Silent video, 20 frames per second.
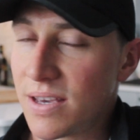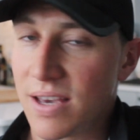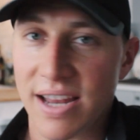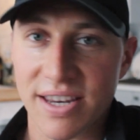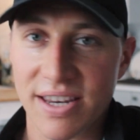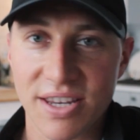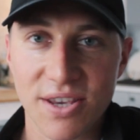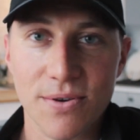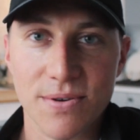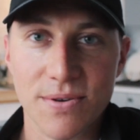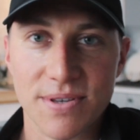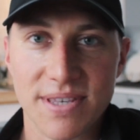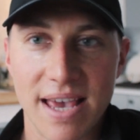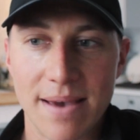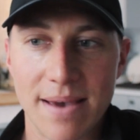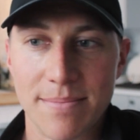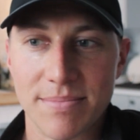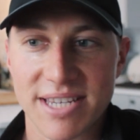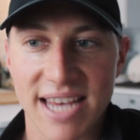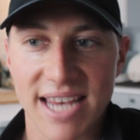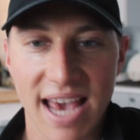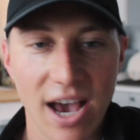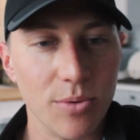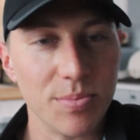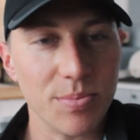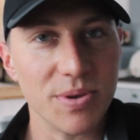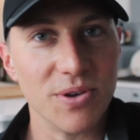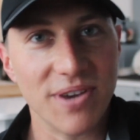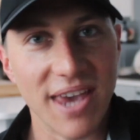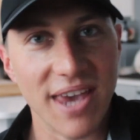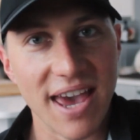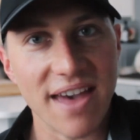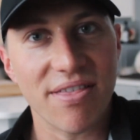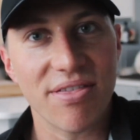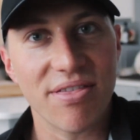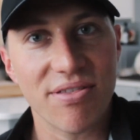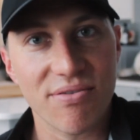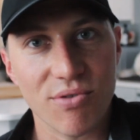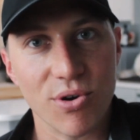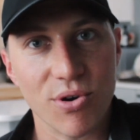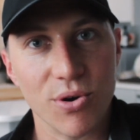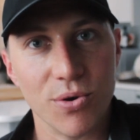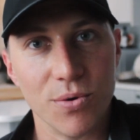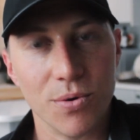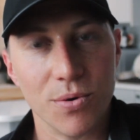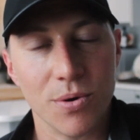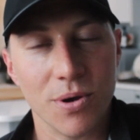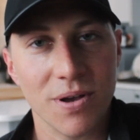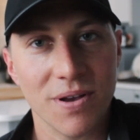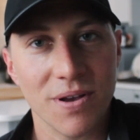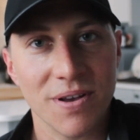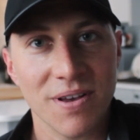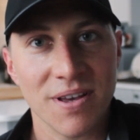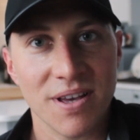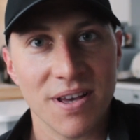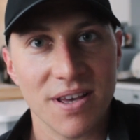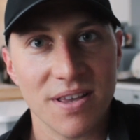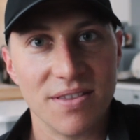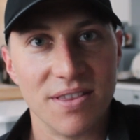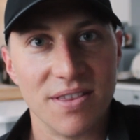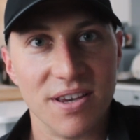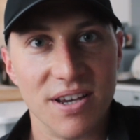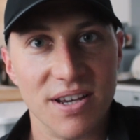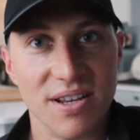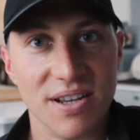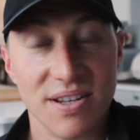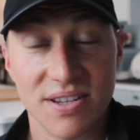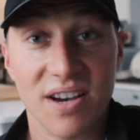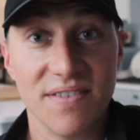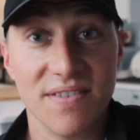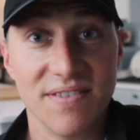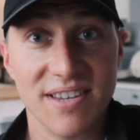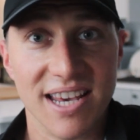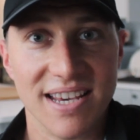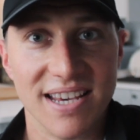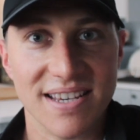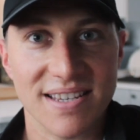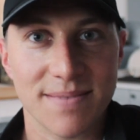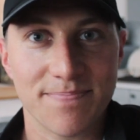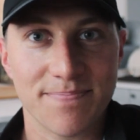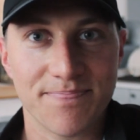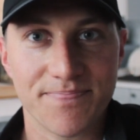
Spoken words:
use them to help you get through the tough days.